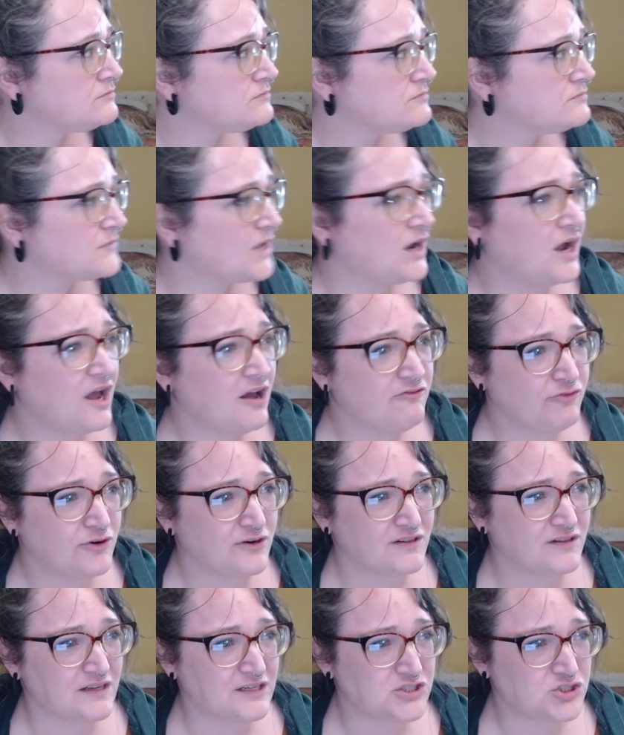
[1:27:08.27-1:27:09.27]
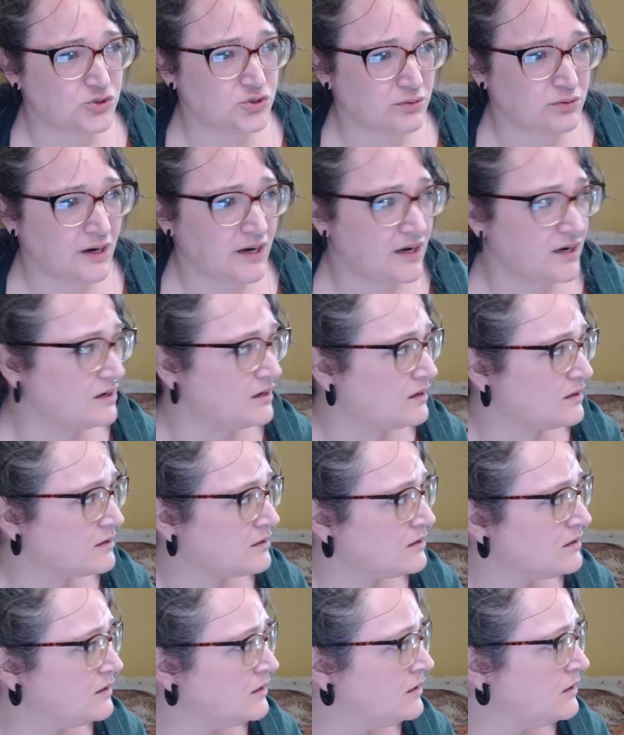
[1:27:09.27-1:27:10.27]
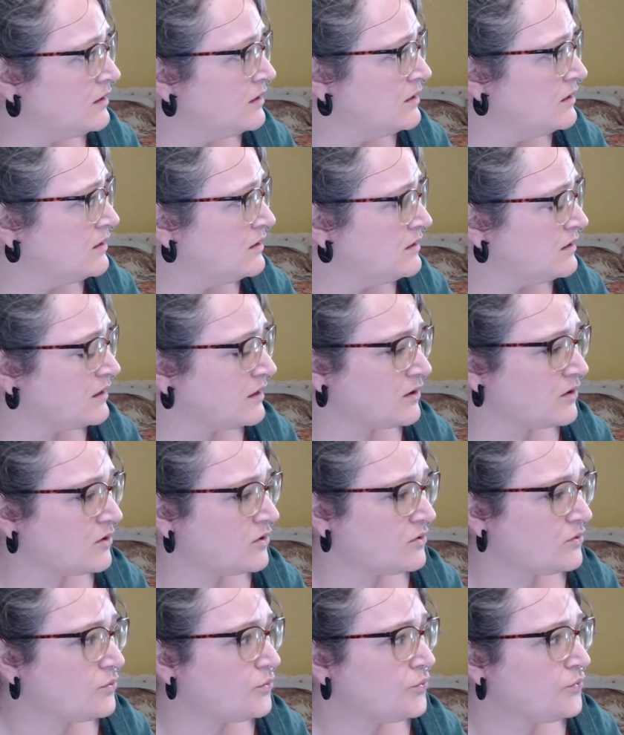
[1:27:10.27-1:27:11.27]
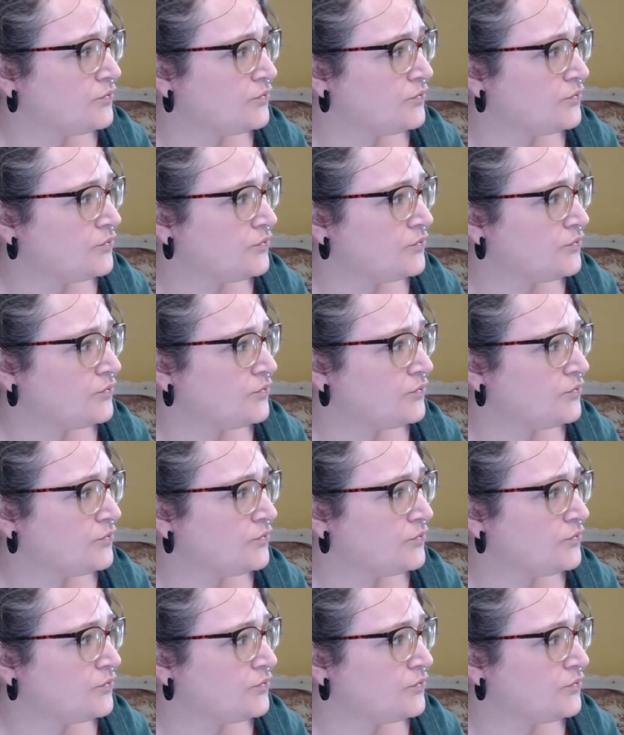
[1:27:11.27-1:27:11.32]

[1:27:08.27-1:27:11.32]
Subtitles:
I half want to trade, I